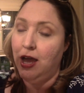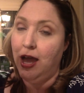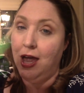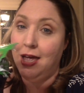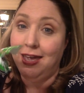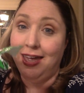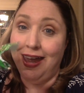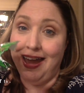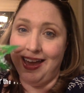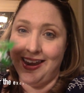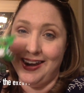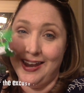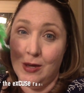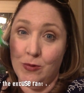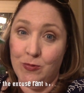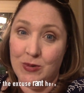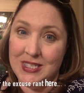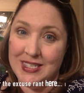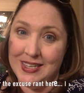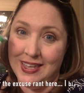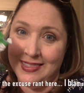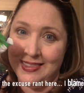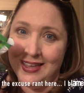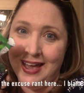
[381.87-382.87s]
Again, it
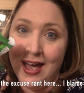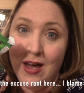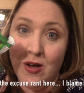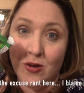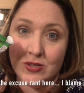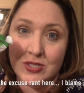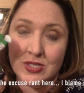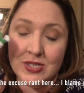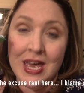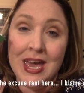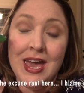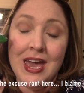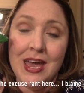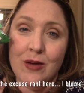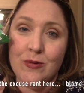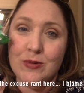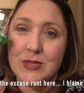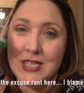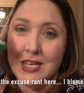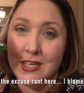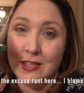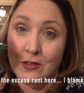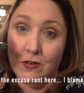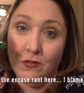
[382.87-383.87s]
was in the house. It
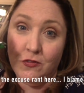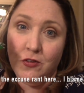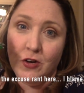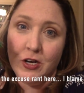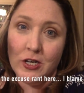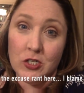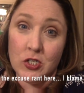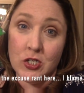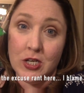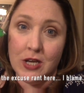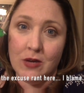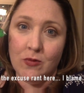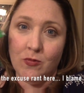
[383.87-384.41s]
was in the fridge.